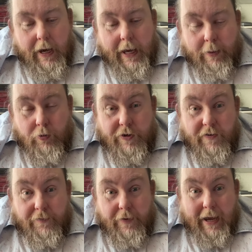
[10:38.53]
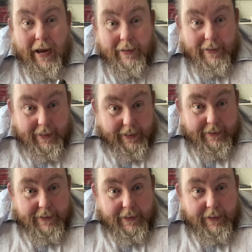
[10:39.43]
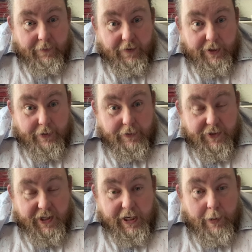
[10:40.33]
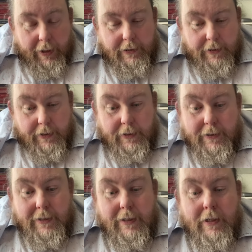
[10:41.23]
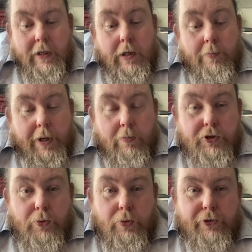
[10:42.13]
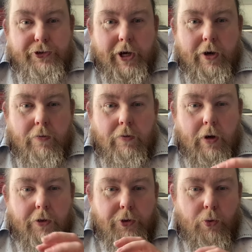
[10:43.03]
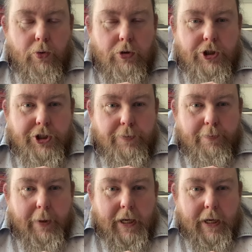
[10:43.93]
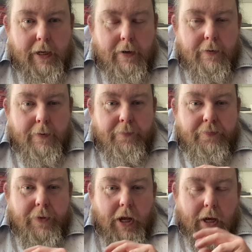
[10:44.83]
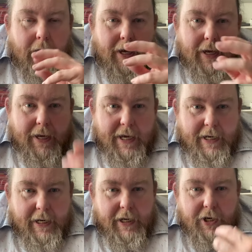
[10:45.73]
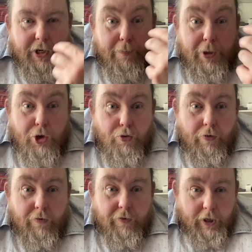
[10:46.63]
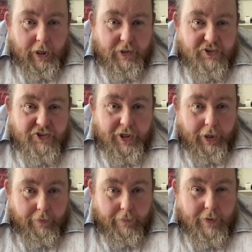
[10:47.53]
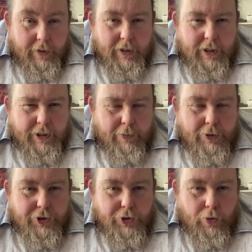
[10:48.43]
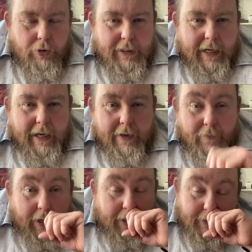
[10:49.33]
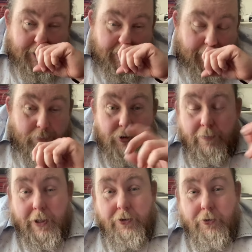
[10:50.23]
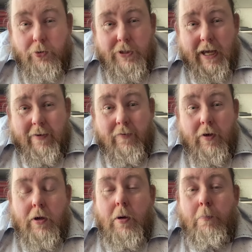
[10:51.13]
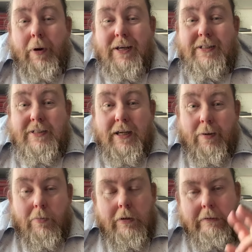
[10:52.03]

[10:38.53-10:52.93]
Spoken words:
it would have had that significance in abundance, but it was also thought to be a healing and a purifying stone. So it was thought to have, and certainly would have been thought to have by some,